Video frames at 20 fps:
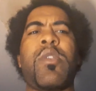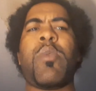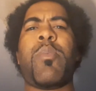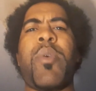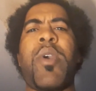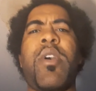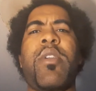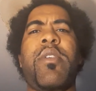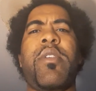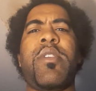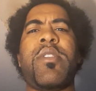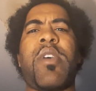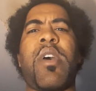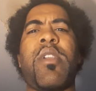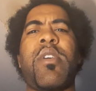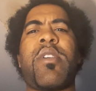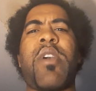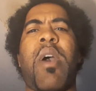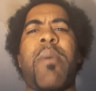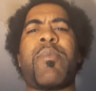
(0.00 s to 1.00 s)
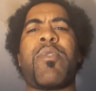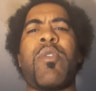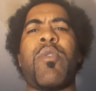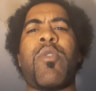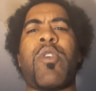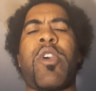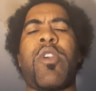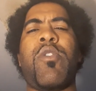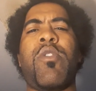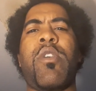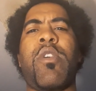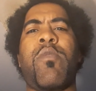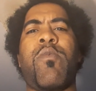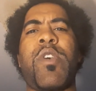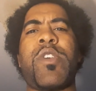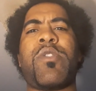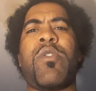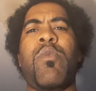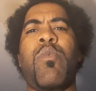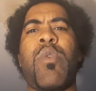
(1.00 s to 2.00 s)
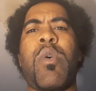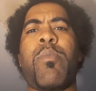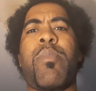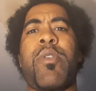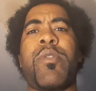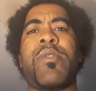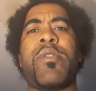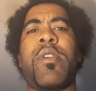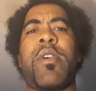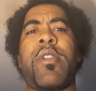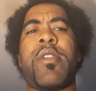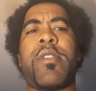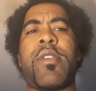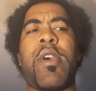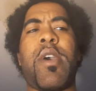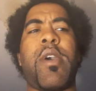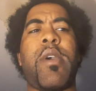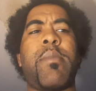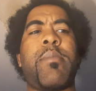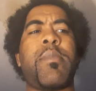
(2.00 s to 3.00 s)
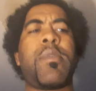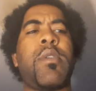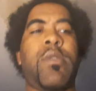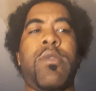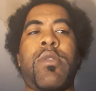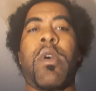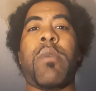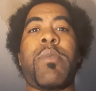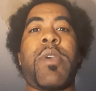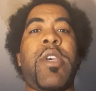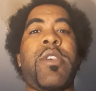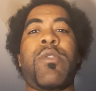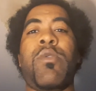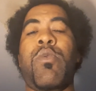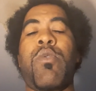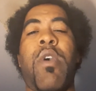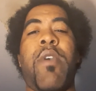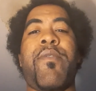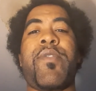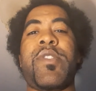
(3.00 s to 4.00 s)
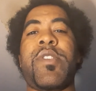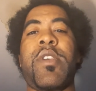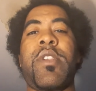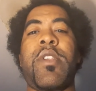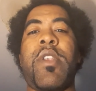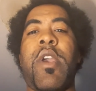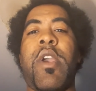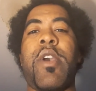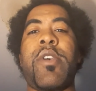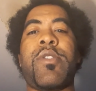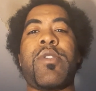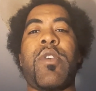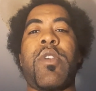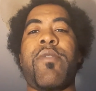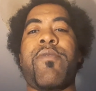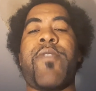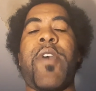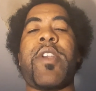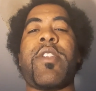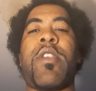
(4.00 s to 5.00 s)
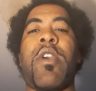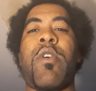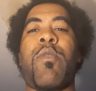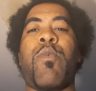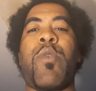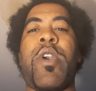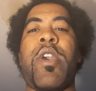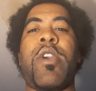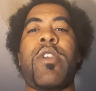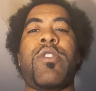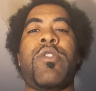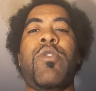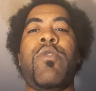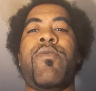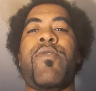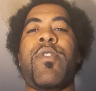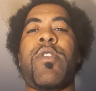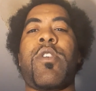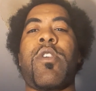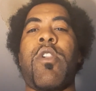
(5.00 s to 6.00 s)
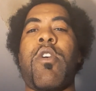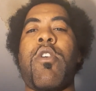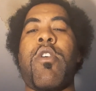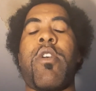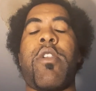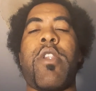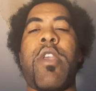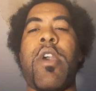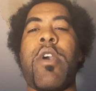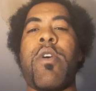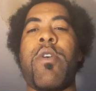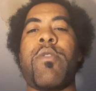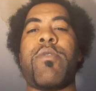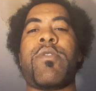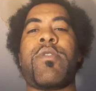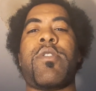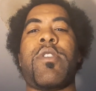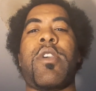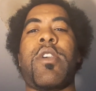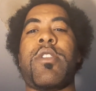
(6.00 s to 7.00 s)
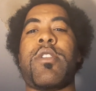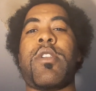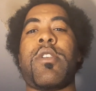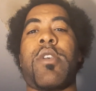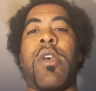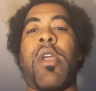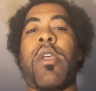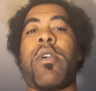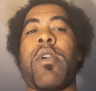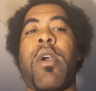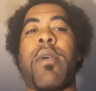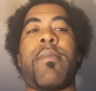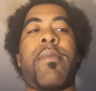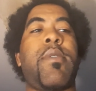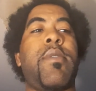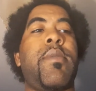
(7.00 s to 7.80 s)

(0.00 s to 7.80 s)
apparently this helicopter can only rescue one person at a time. So I'm guessing whoever's in there is going to fight their way tooth and claw and nail to get to this helicopter.